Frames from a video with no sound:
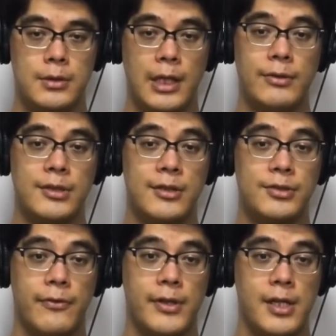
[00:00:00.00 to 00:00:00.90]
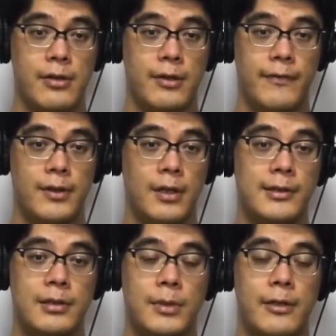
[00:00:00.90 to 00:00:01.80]
It was also the year of the
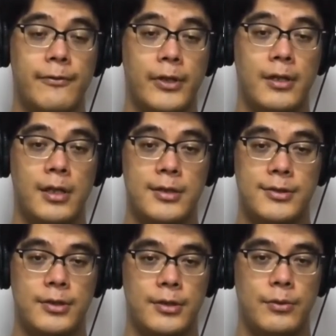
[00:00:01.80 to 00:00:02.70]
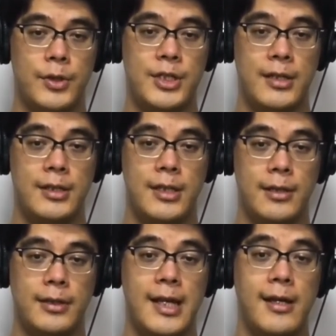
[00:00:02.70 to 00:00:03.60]
Altamont Free Concert, which ended
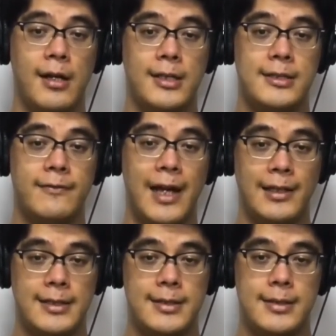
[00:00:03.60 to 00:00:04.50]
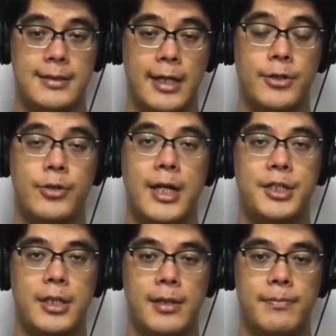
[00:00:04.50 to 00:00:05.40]
in chaos, violence, and
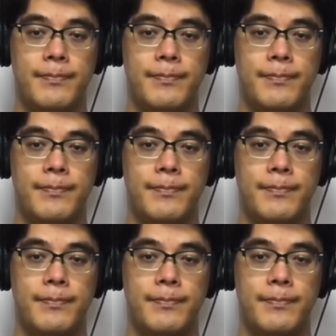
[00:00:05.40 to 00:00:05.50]
tragedy.